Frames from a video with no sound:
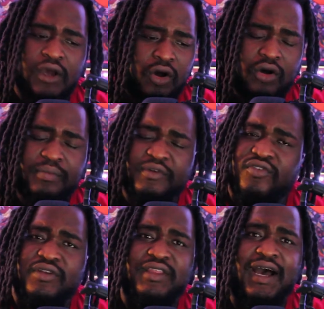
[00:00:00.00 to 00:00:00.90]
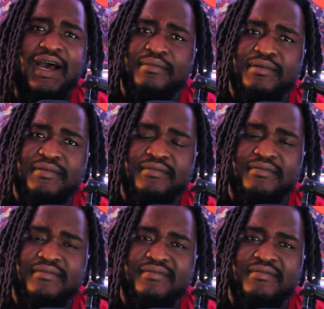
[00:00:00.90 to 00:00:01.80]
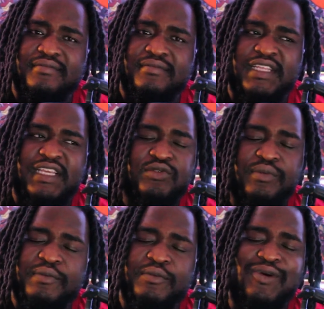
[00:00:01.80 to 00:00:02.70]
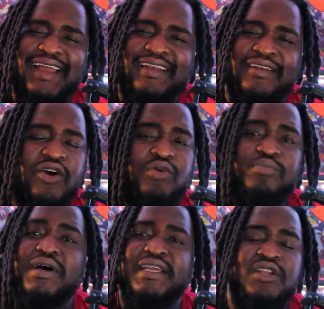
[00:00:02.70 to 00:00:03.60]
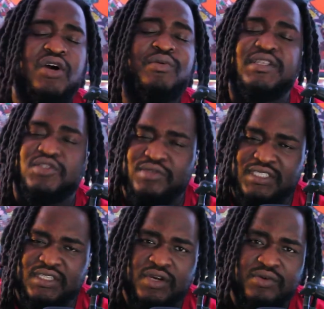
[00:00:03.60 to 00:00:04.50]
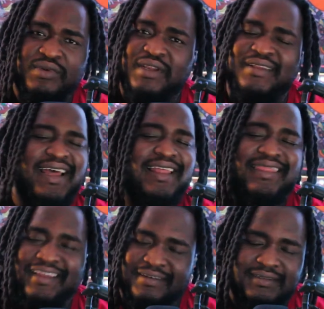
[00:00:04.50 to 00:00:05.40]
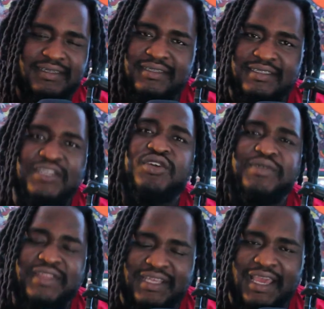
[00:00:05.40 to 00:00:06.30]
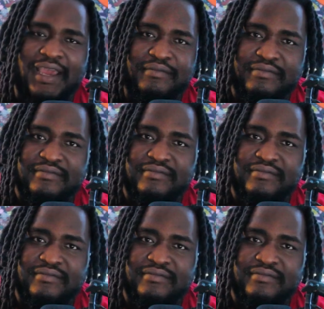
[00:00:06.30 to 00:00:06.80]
All before the hype. These were people who had no money, no interest, no nothing to do with the game.